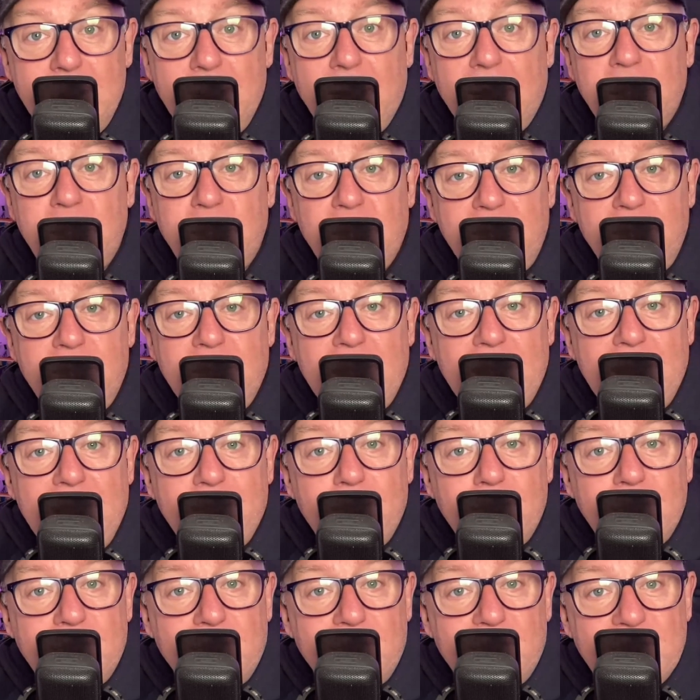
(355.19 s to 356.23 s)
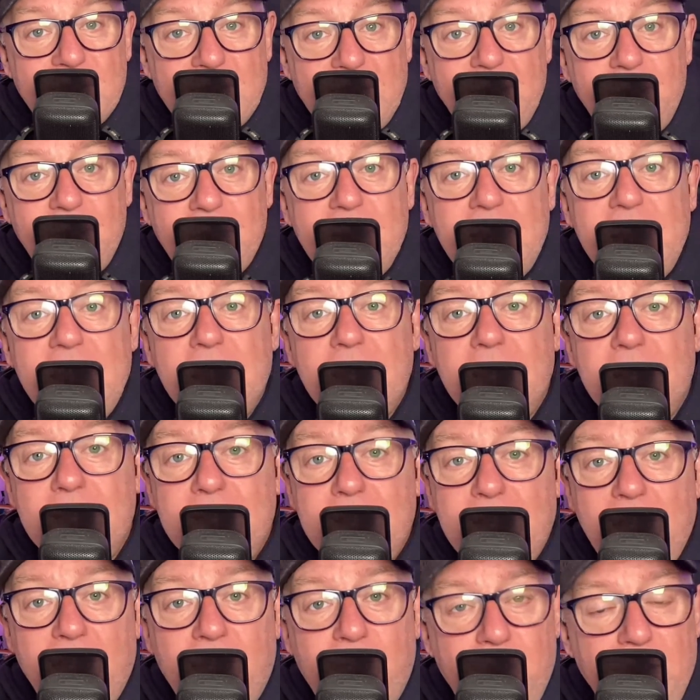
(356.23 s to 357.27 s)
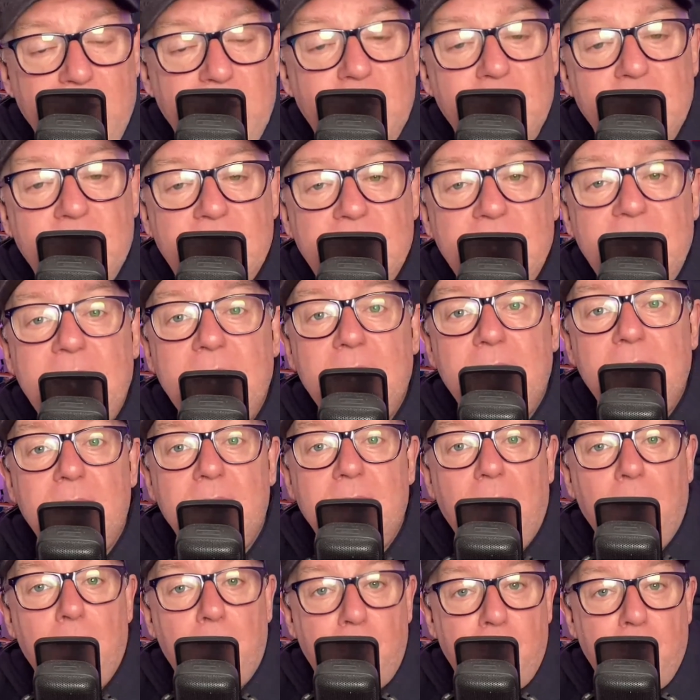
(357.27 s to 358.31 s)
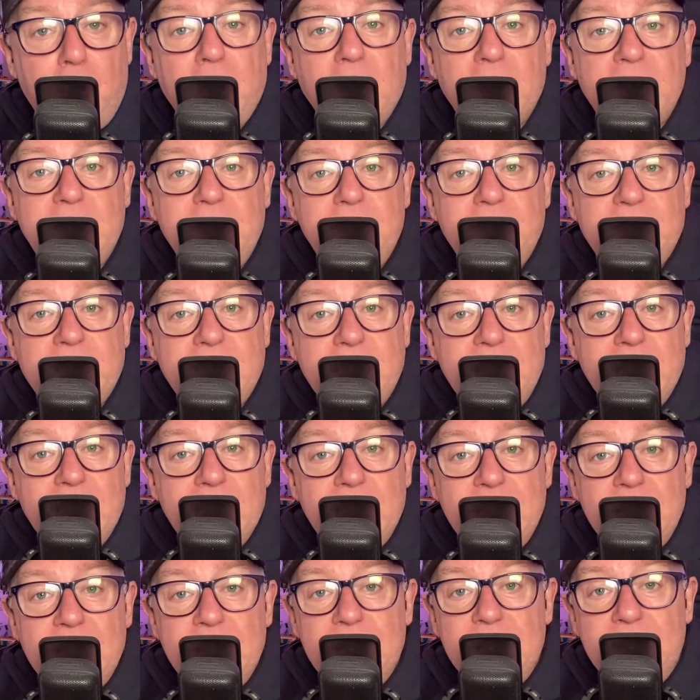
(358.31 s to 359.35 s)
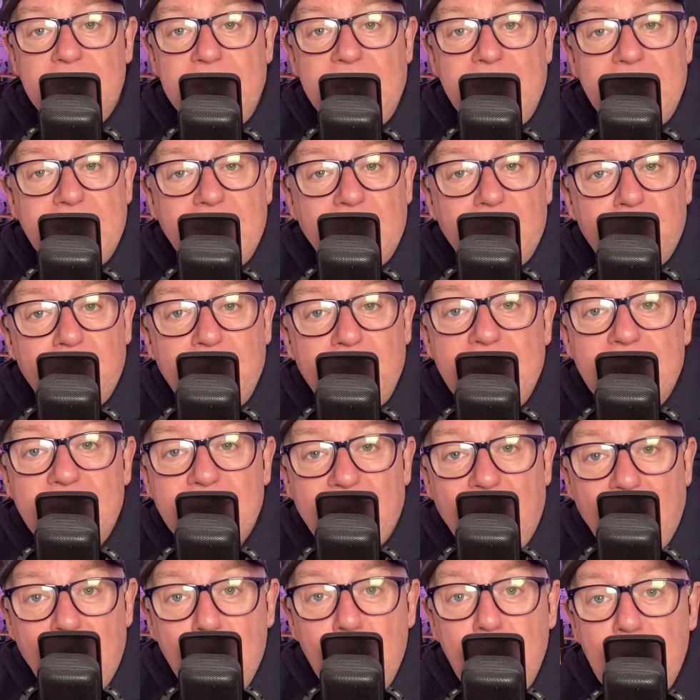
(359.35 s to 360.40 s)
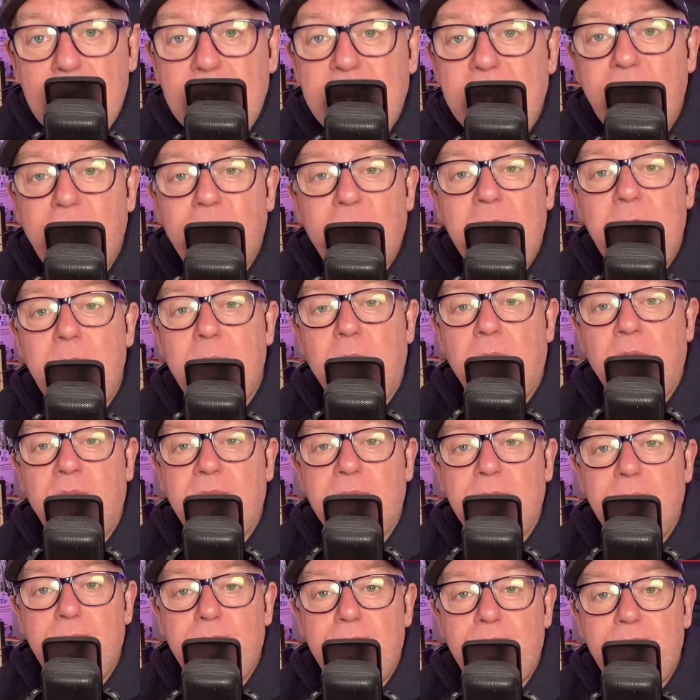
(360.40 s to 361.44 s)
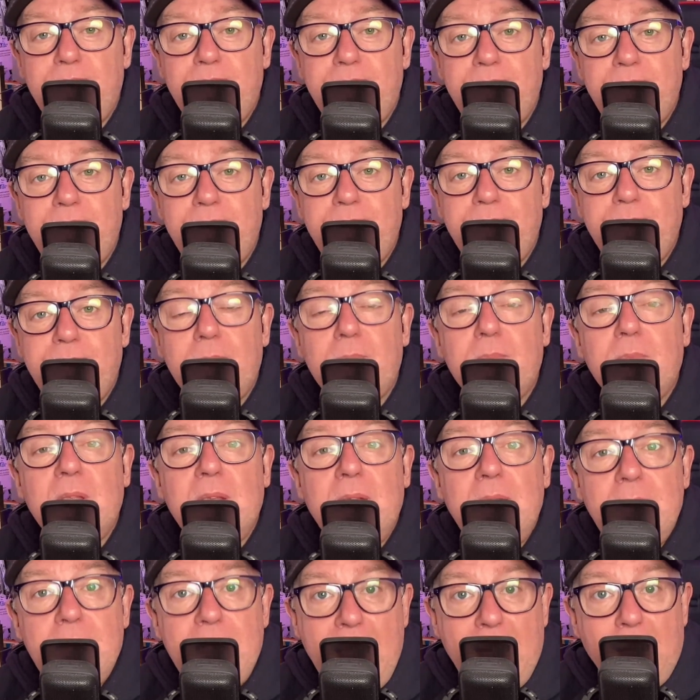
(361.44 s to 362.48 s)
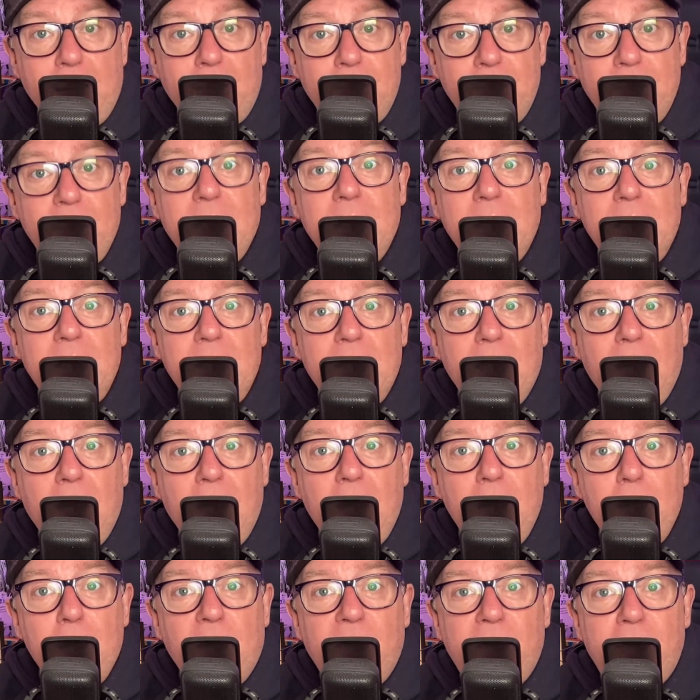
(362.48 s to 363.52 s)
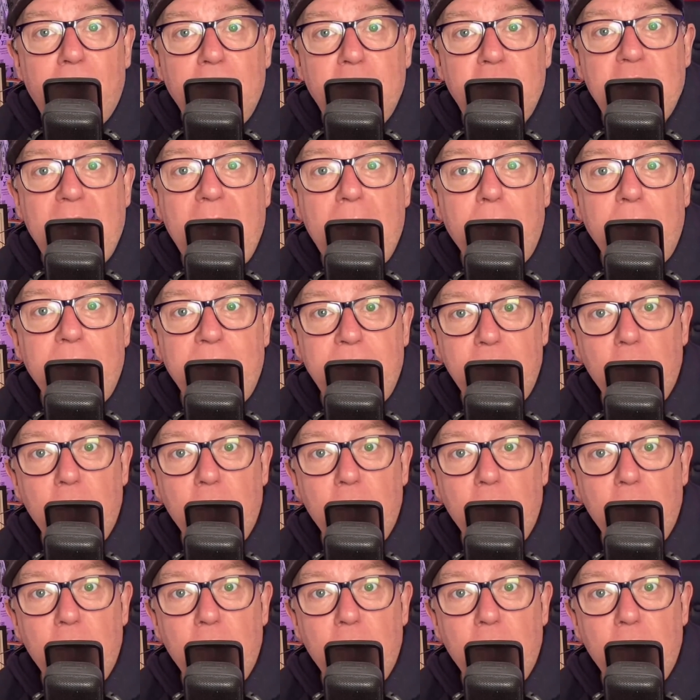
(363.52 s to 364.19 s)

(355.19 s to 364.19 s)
achieving levels of safety, efficiency, and productivity the industry has only dreamed of. Now, I'm off for a chat with